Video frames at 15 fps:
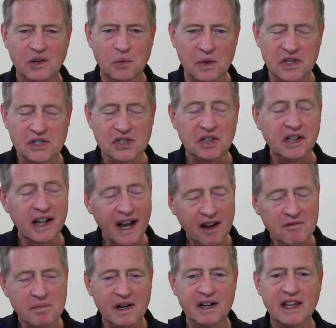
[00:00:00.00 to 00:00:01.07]
we still
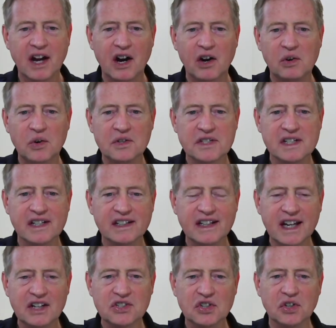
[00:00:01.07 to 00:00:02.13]
have part of that, our old sin
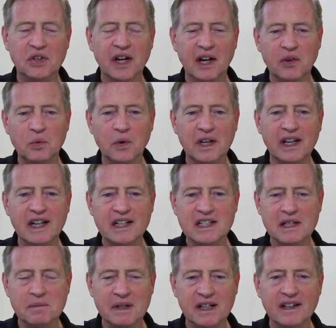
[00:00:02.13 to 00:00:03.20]
nature, and we need
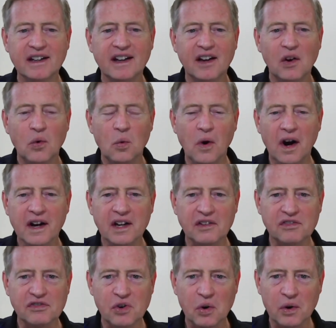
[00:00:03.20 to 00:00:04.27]
to be walking
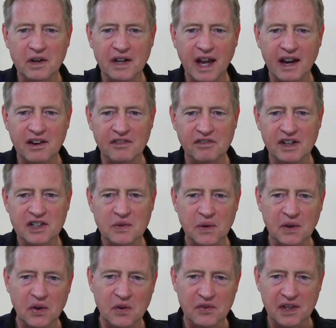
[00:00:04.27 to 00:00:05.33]
forward and getting
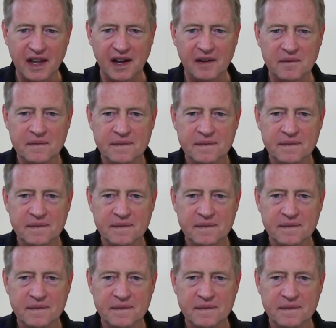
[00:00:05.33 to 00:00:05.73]
victory over that.